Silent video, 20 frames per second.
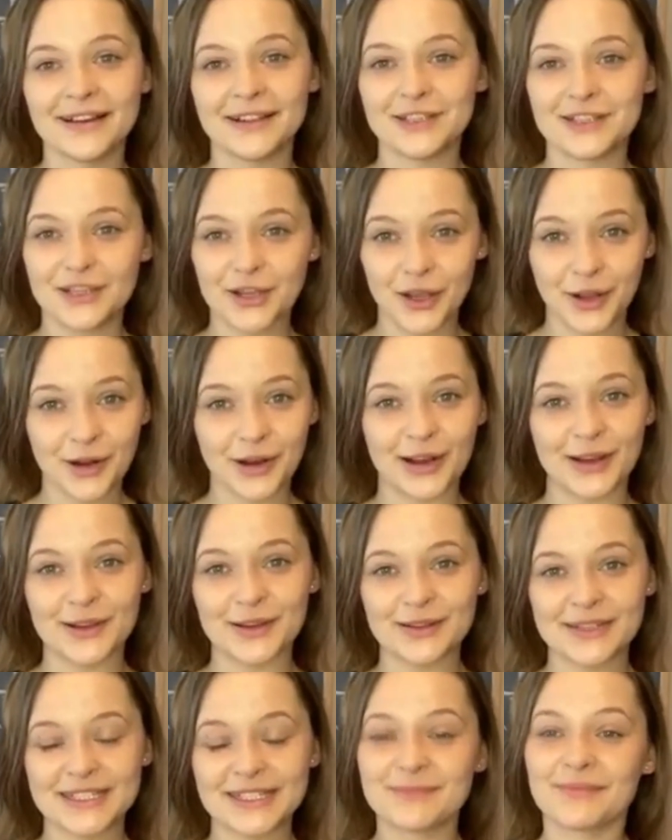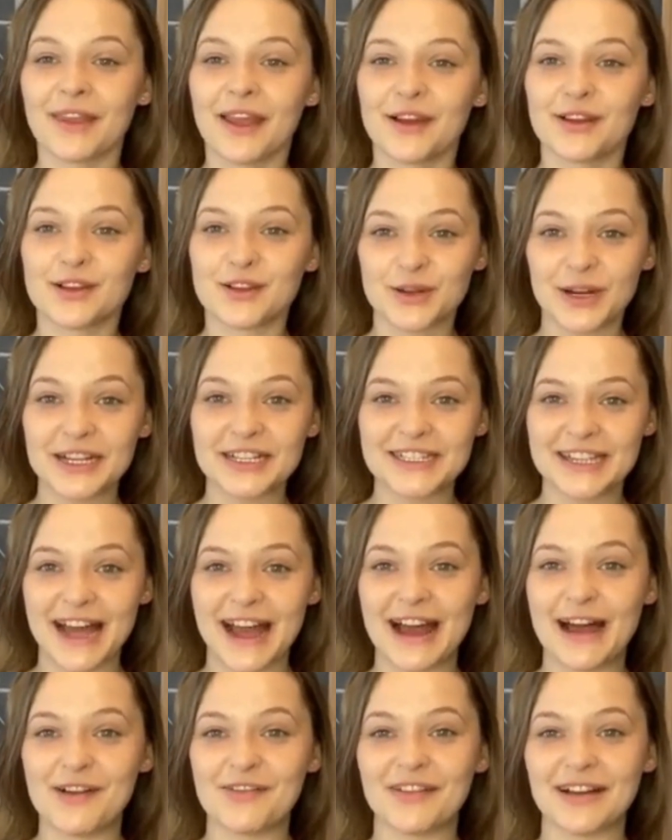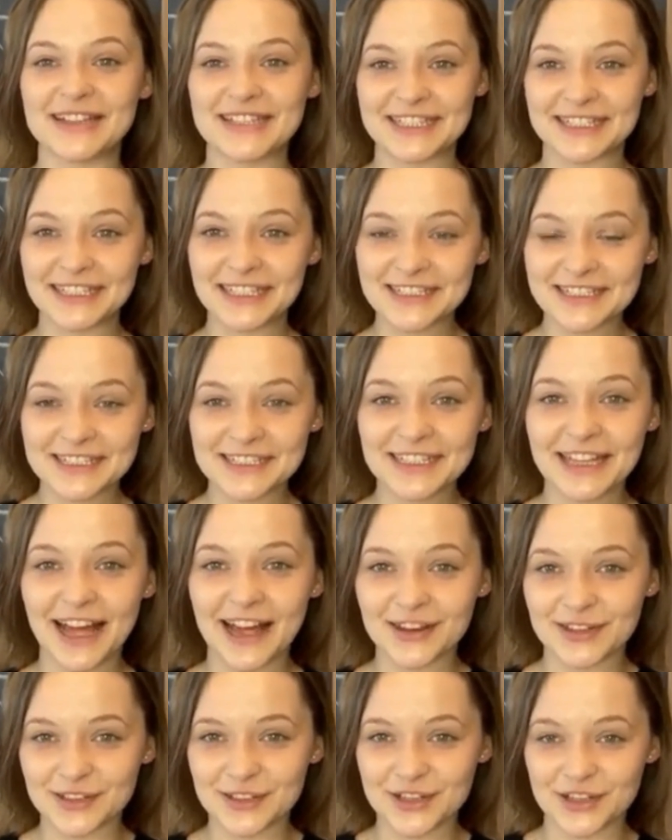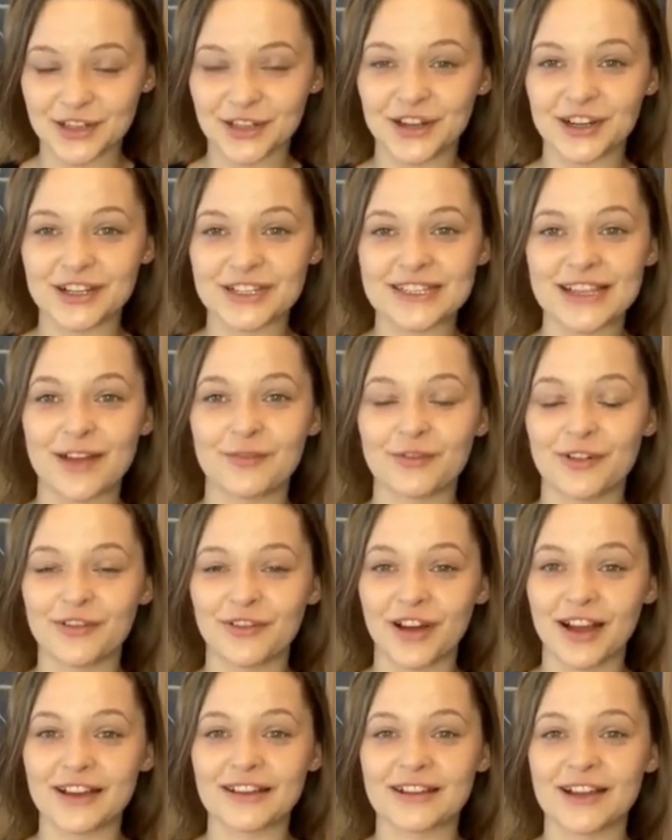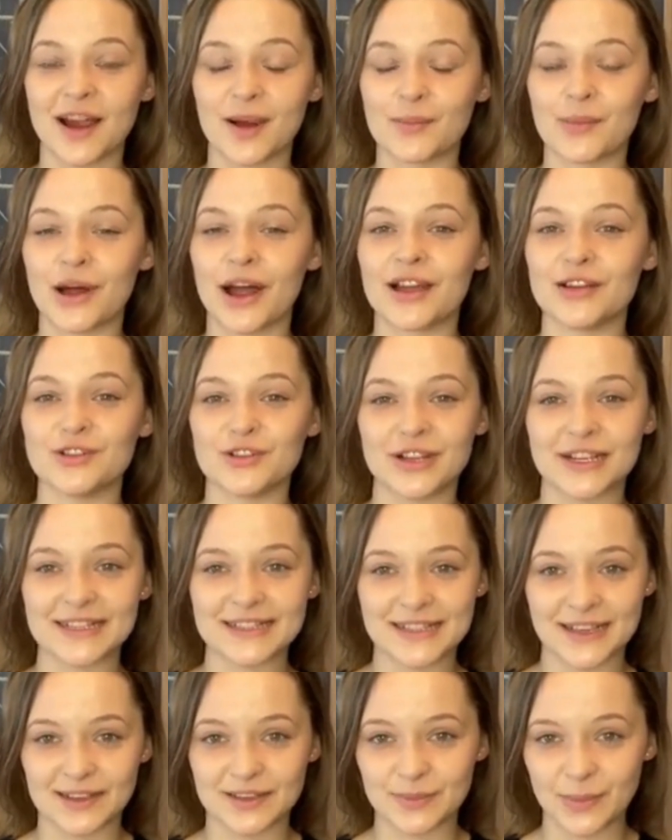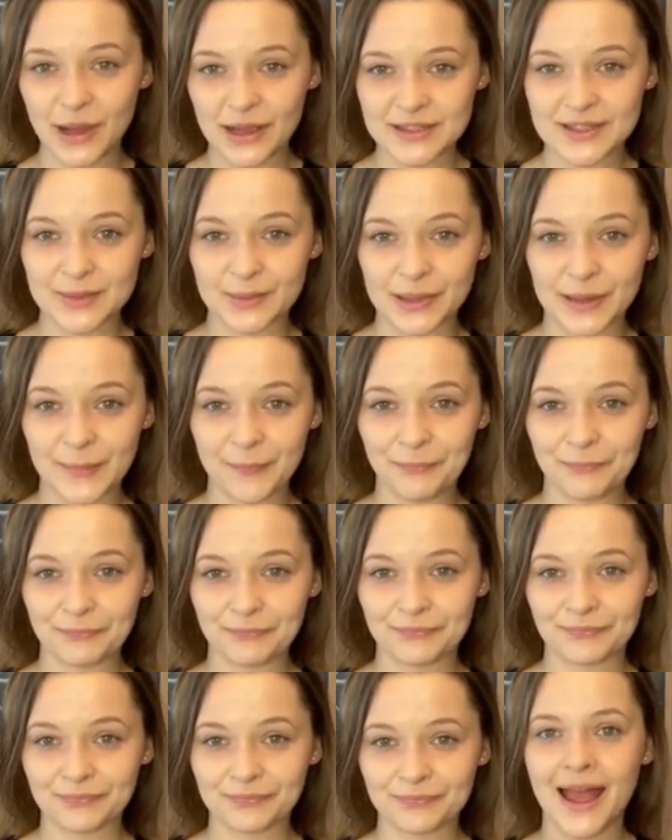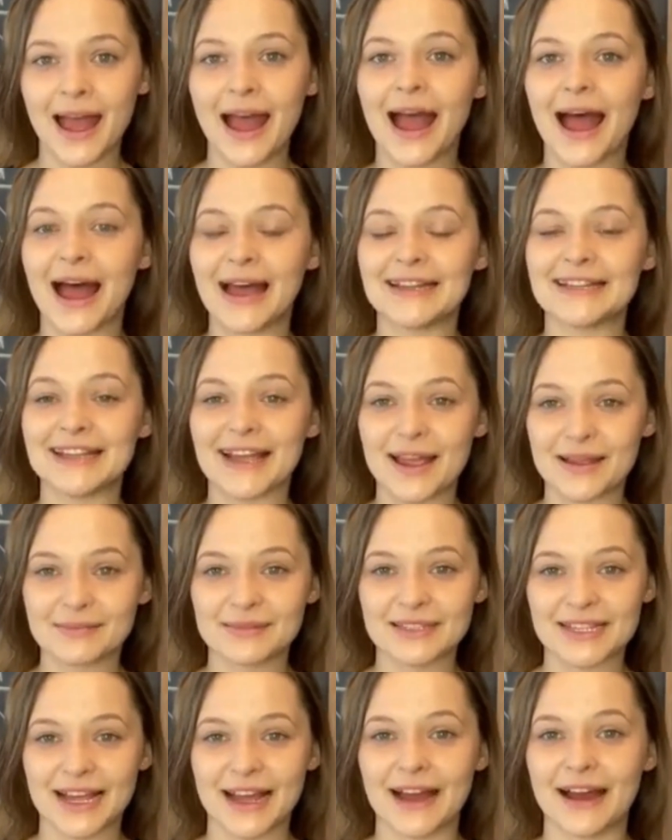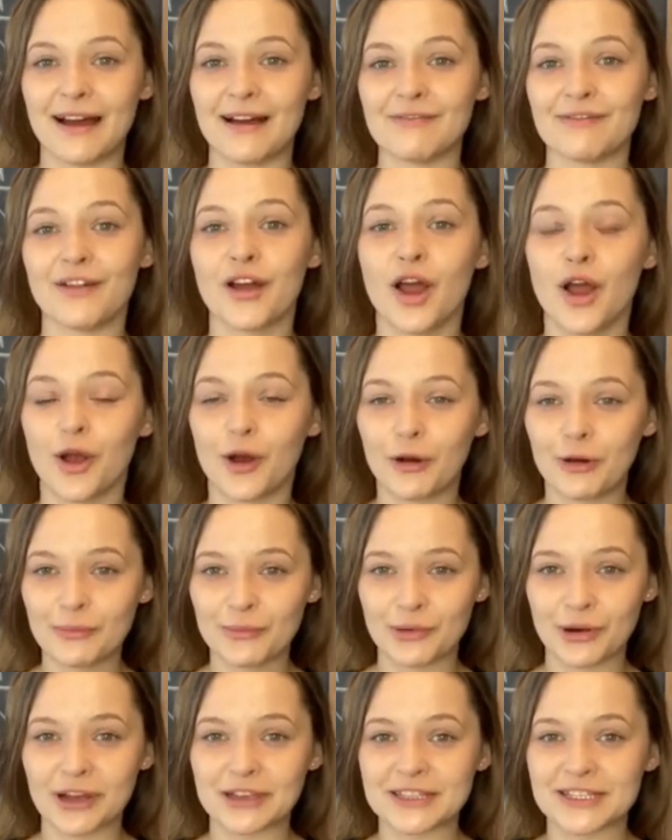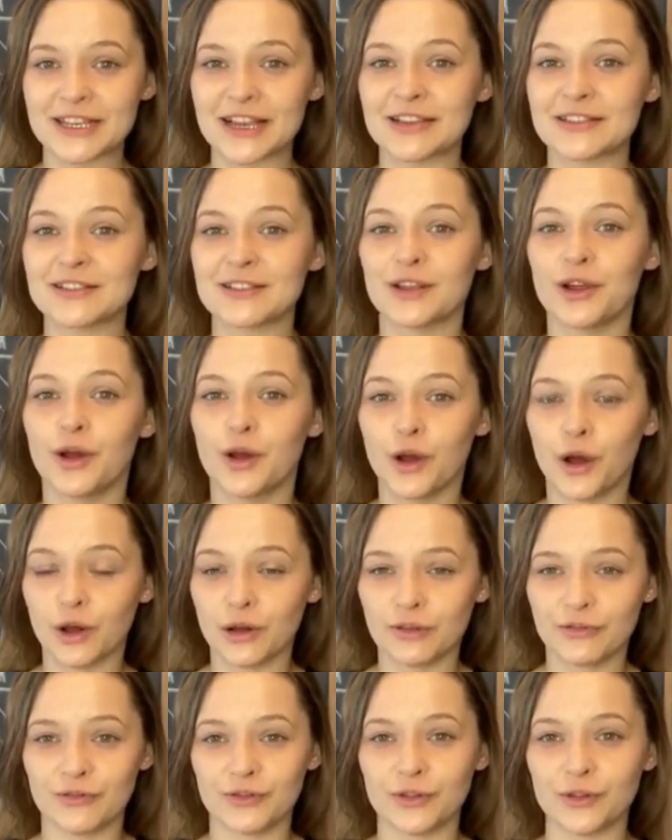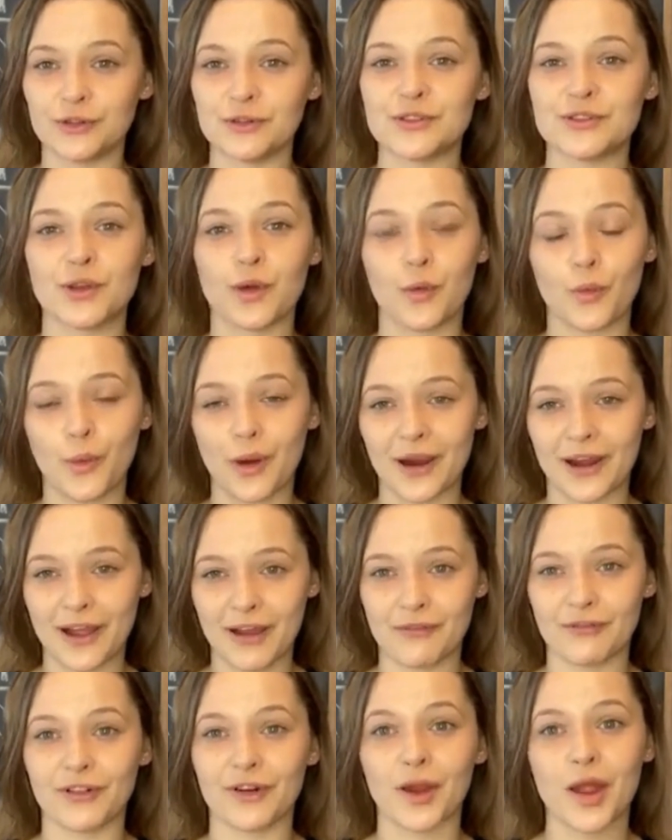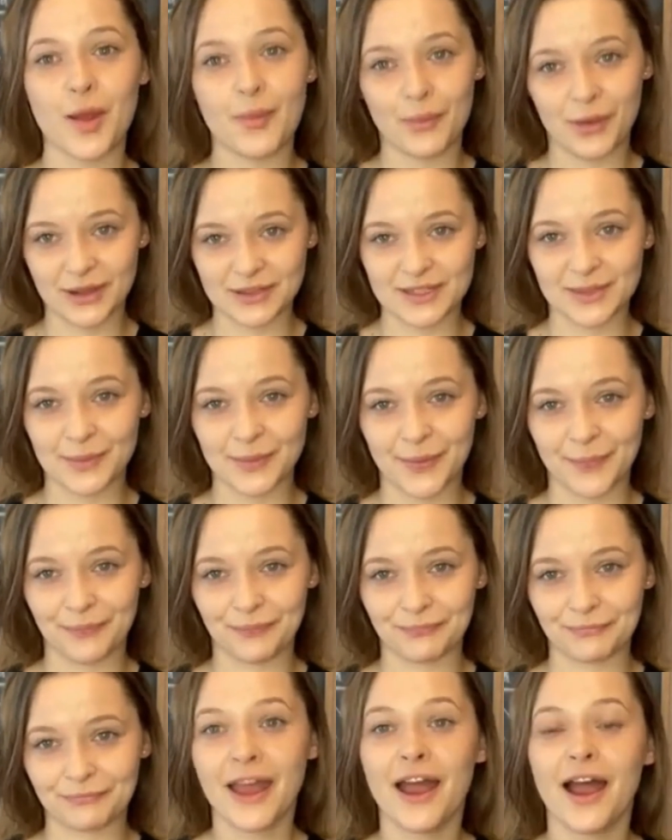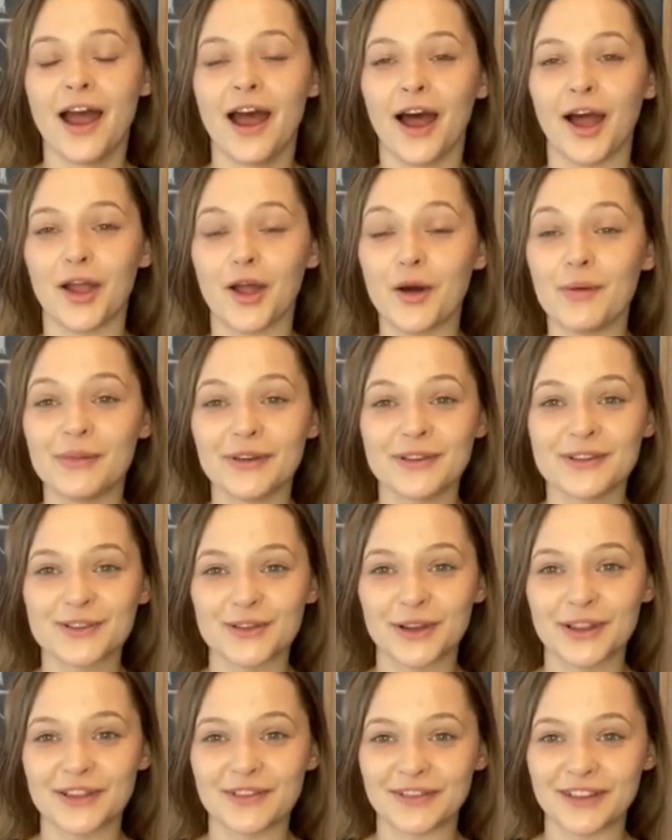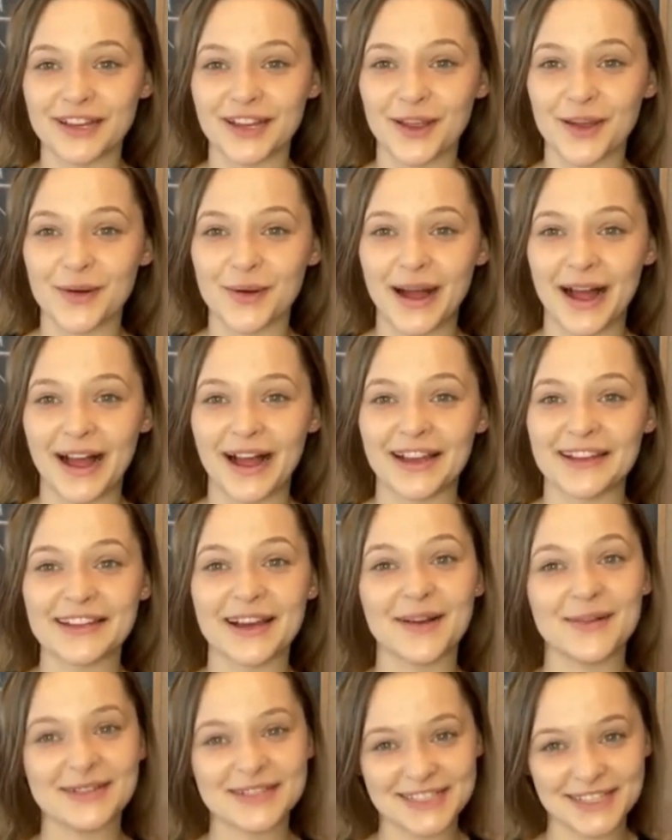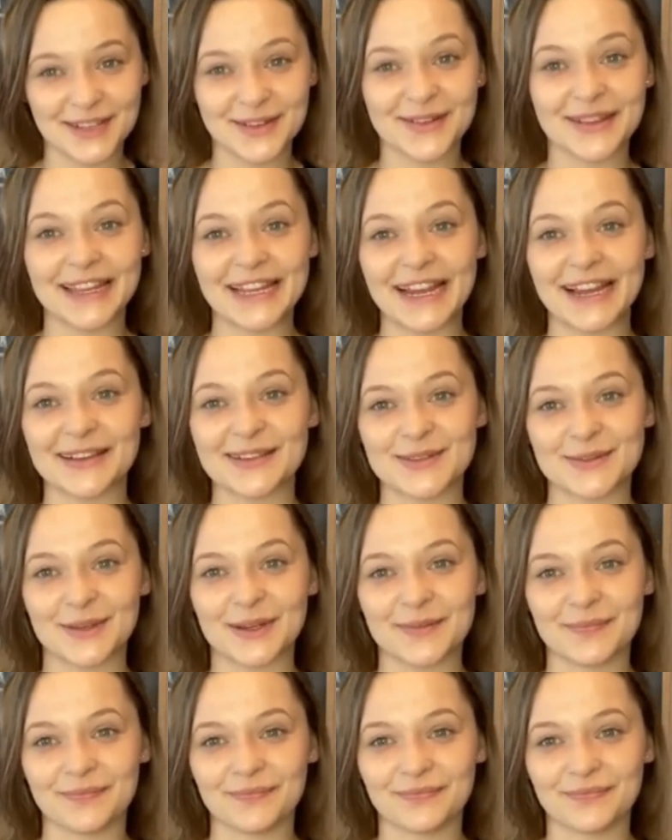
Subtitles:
To conclude, try to have as little added sugars and refined carbohydrates as possible, and aim to have unprocessed whole foods wherever possible. I hope you enjoyed the video, and I will see you in the next one.